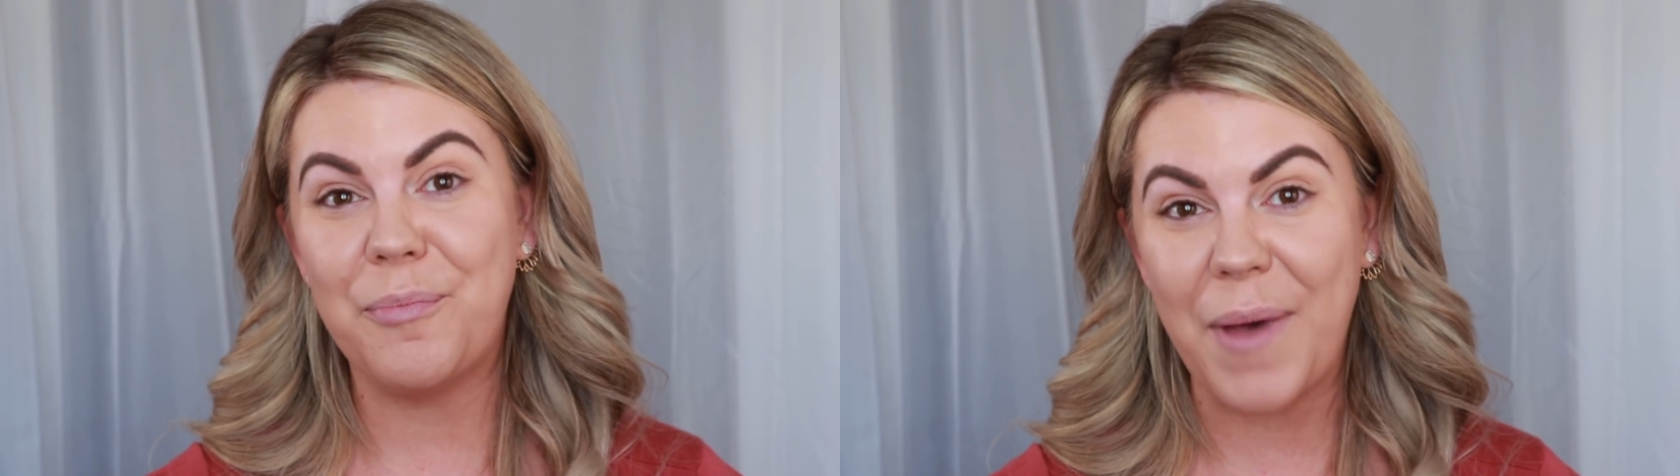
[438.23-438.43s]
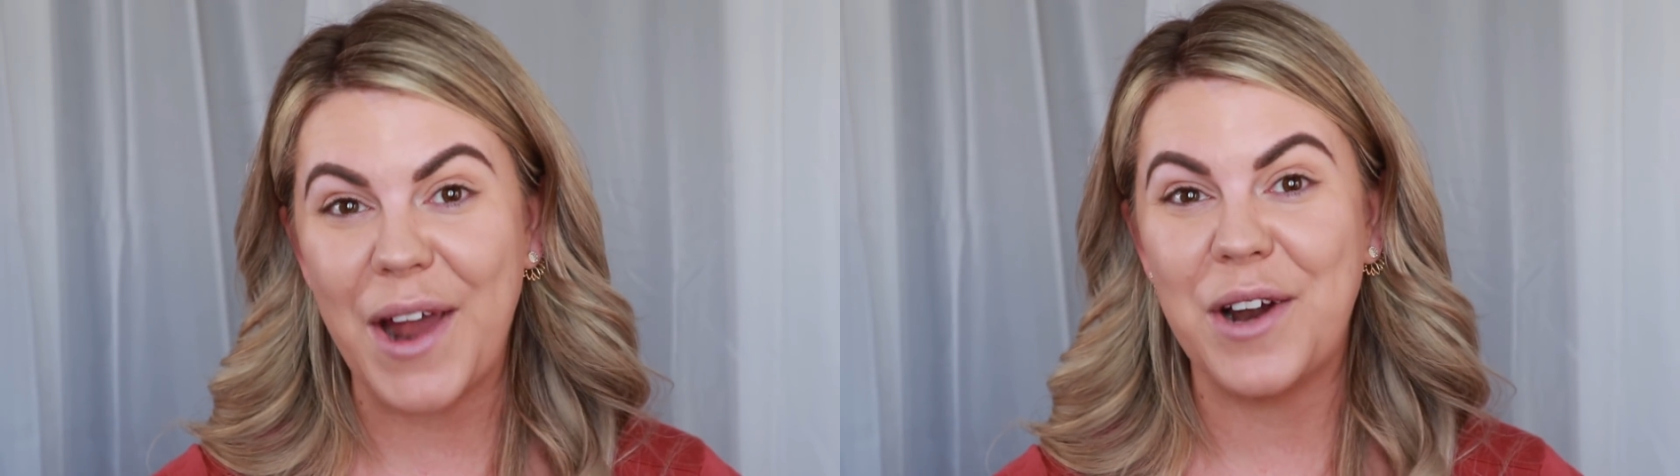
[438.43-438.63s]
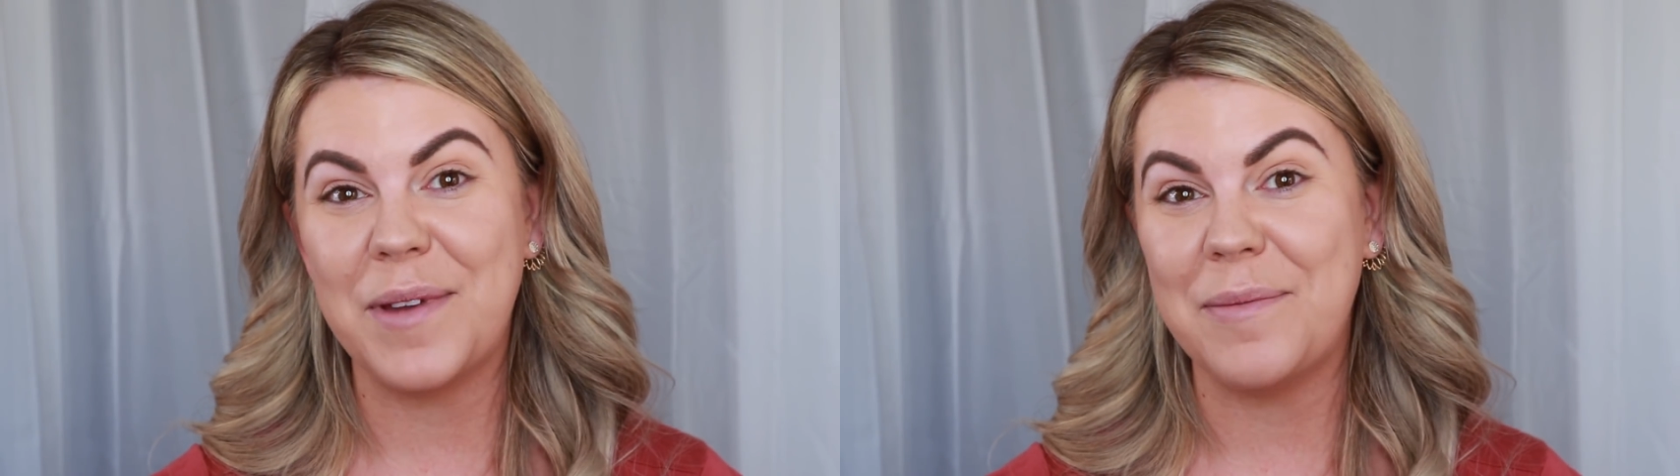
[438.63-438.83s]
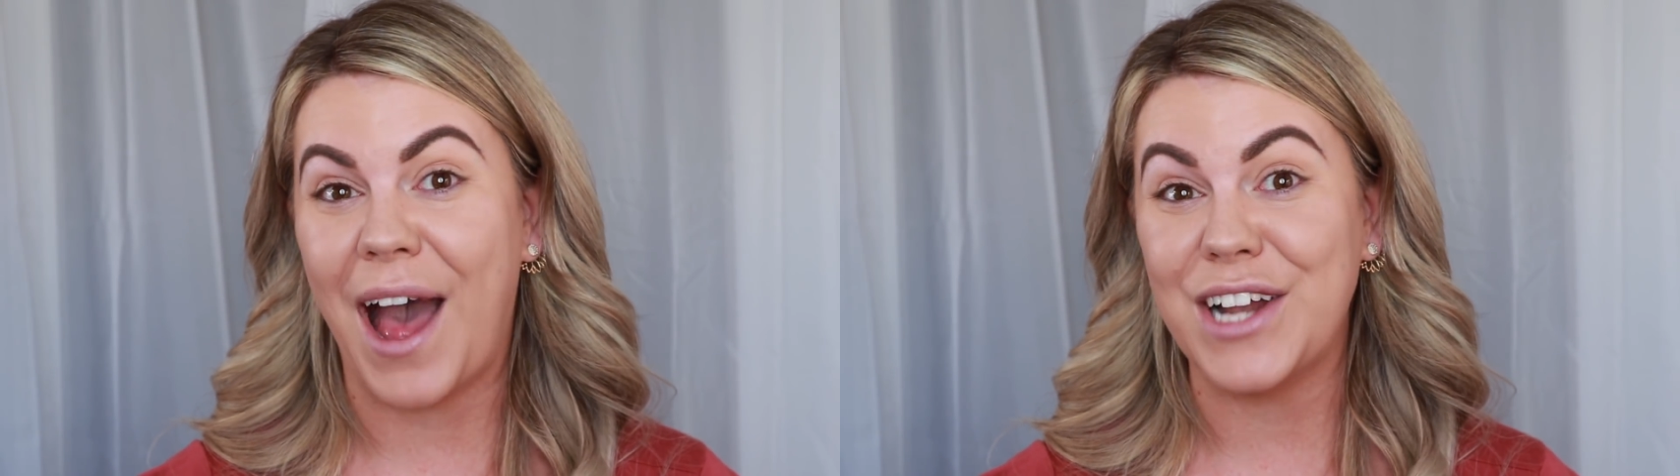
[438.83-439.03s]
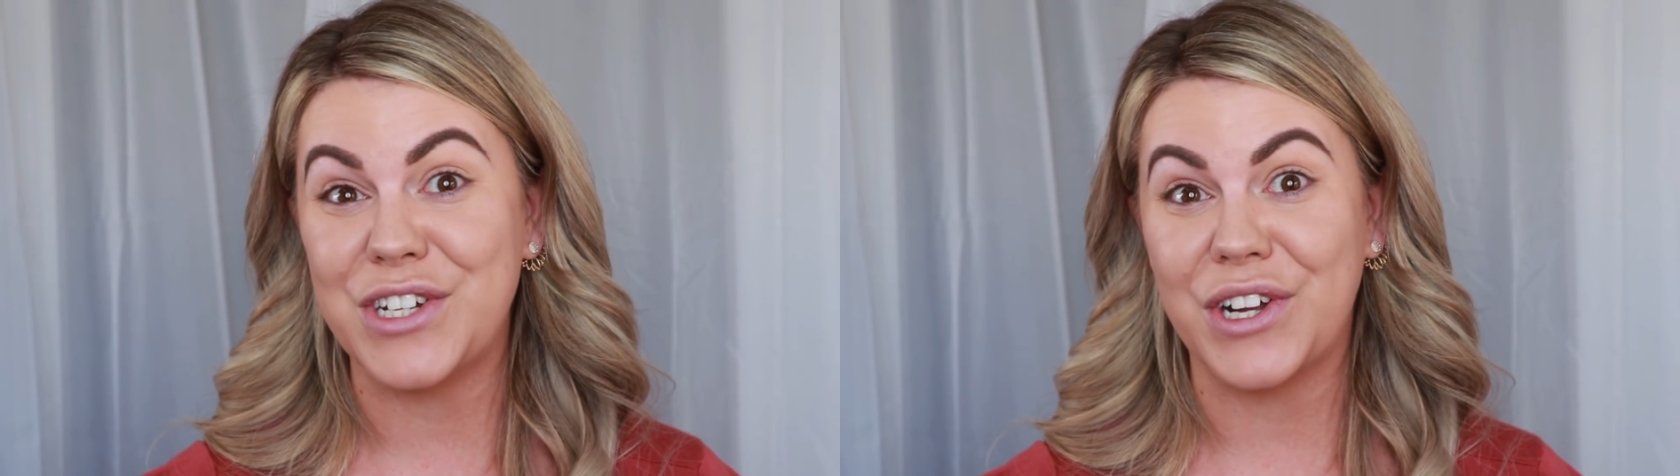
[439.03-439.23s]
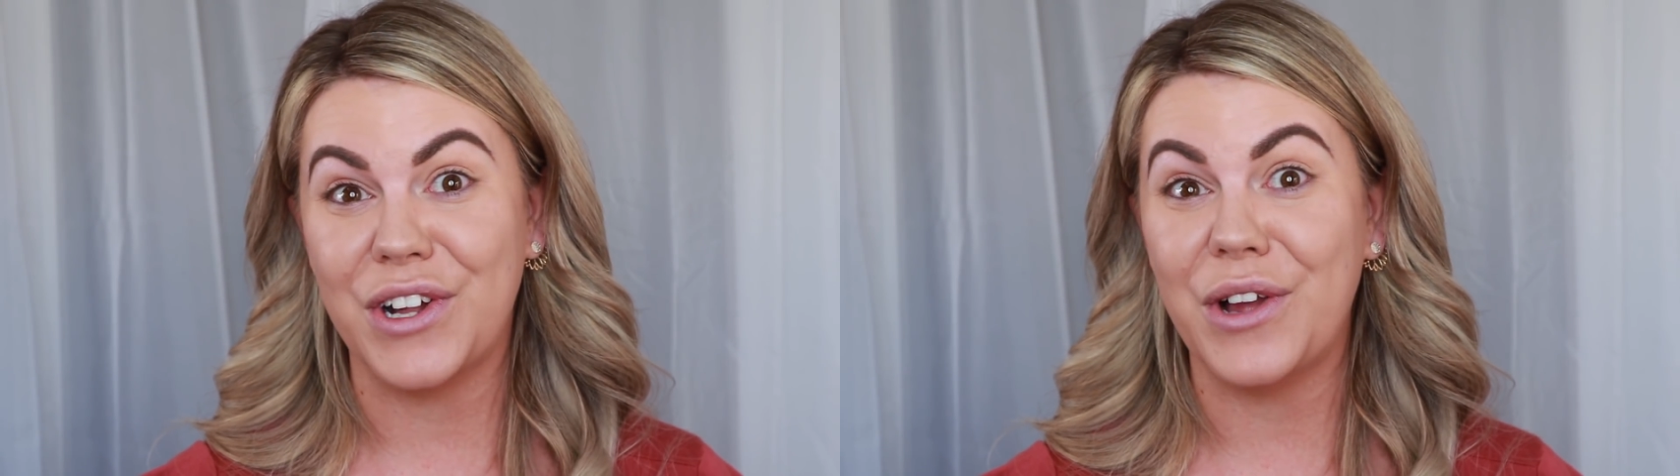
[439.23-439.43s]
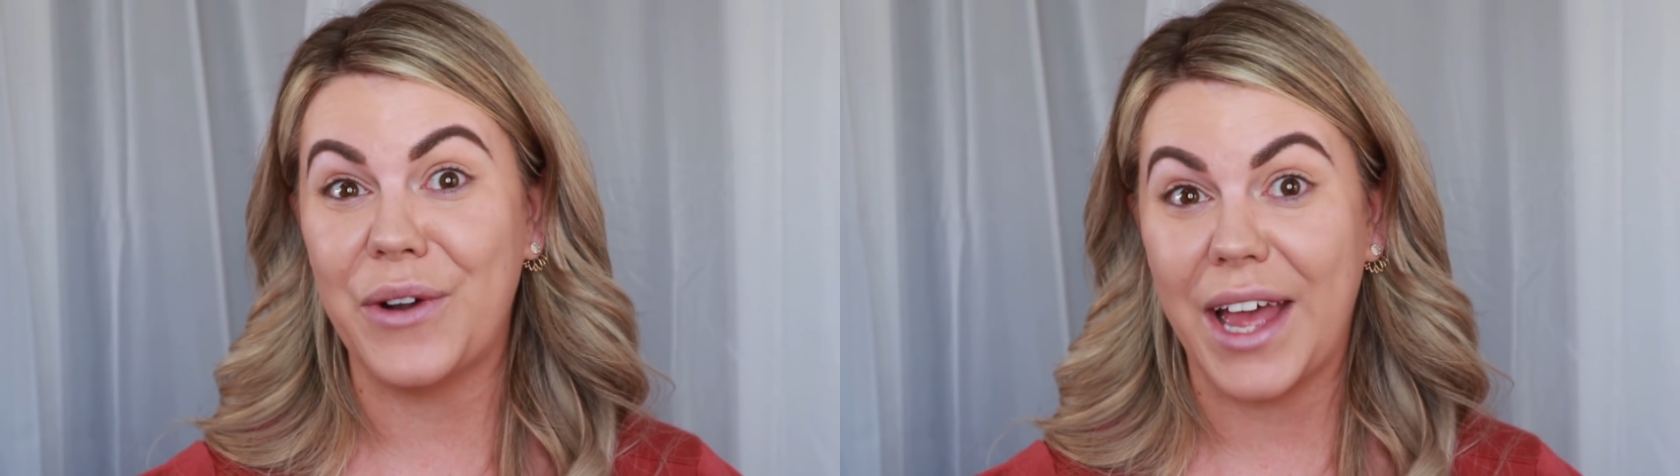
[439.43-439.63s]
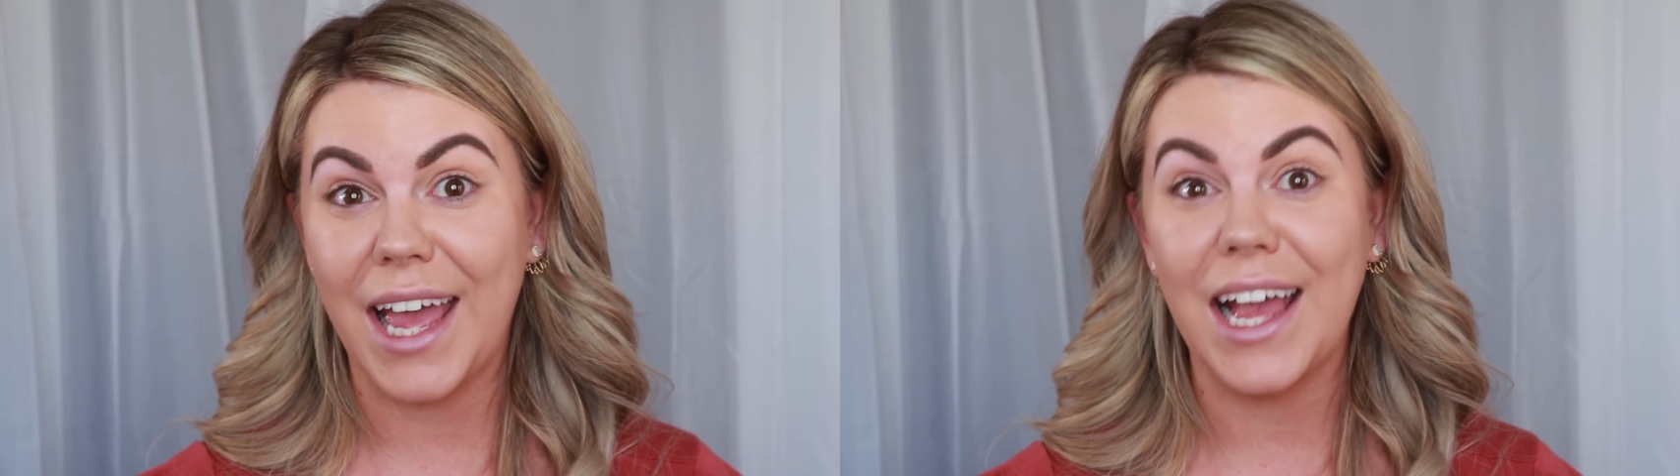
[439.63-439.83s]
better be magical,
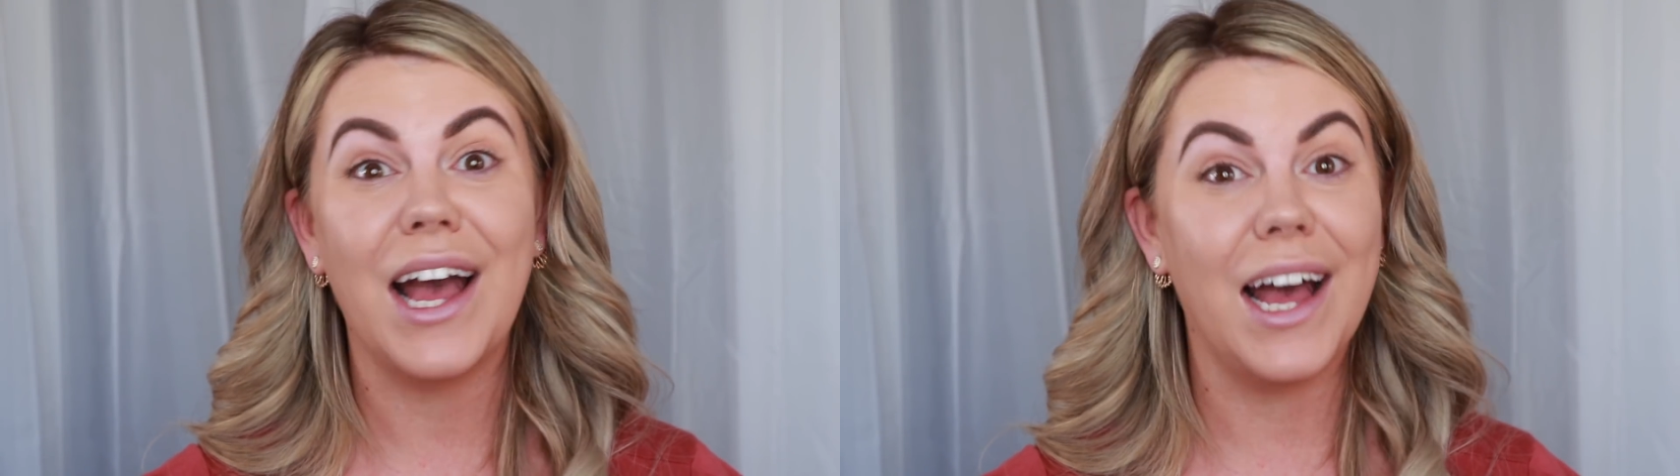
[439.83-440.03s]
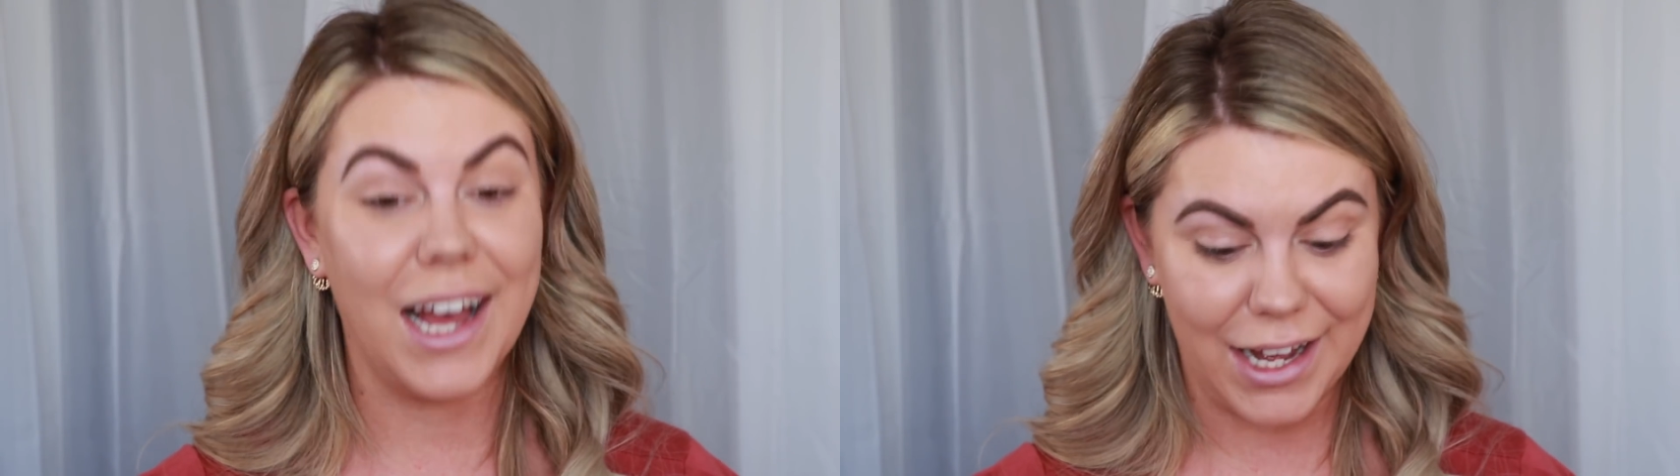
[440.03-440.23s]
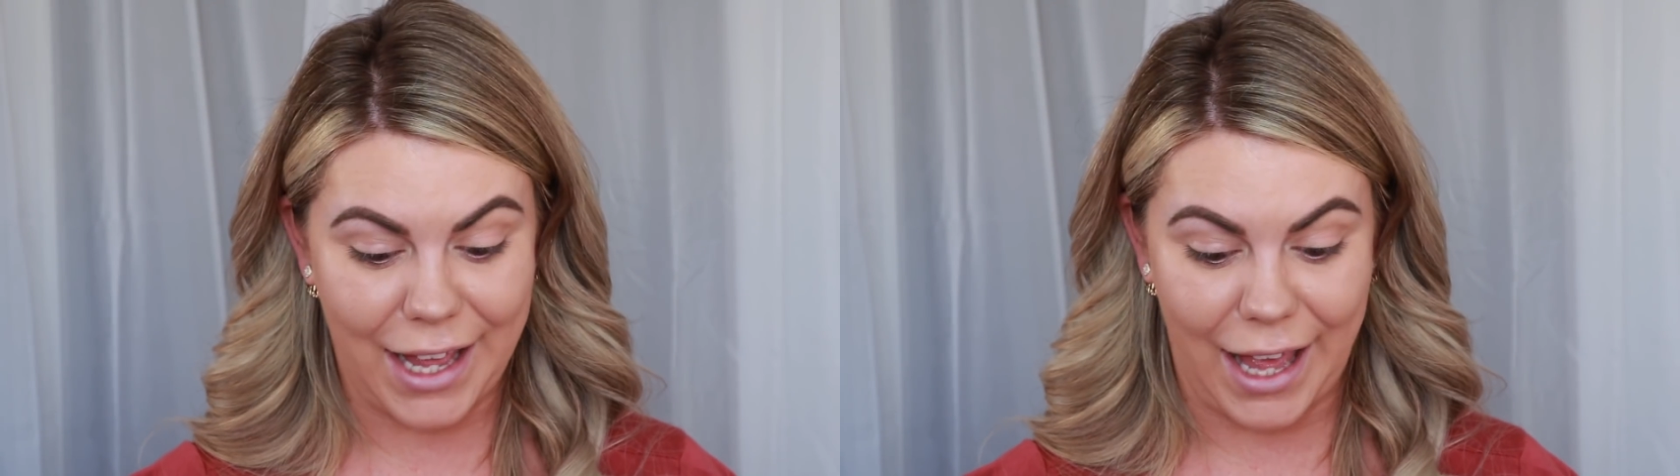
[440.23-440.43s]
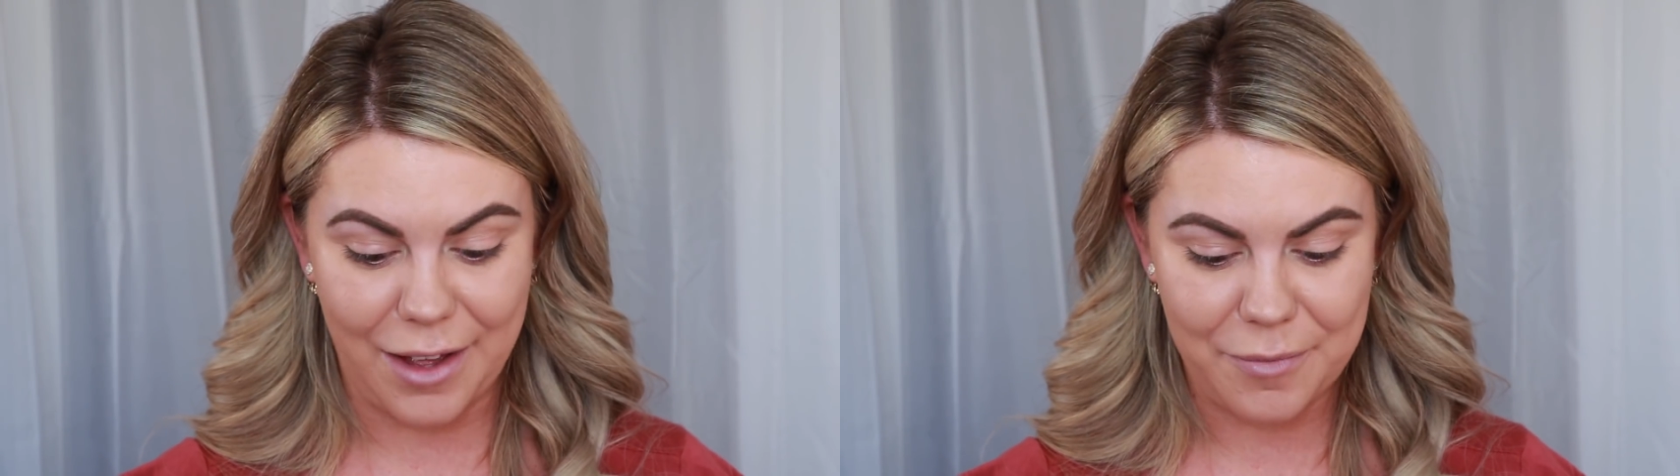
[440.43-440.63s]
okay? Okay.